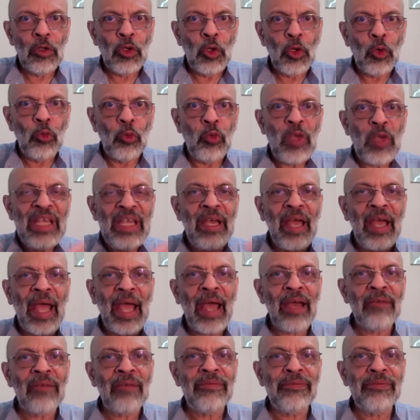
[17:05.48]
we
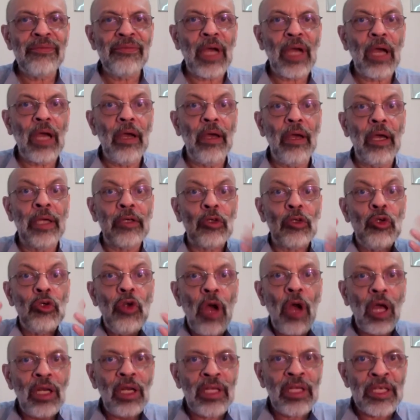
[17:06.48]
have
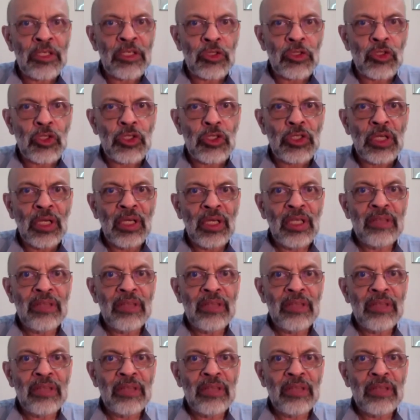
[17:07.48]
acknowledged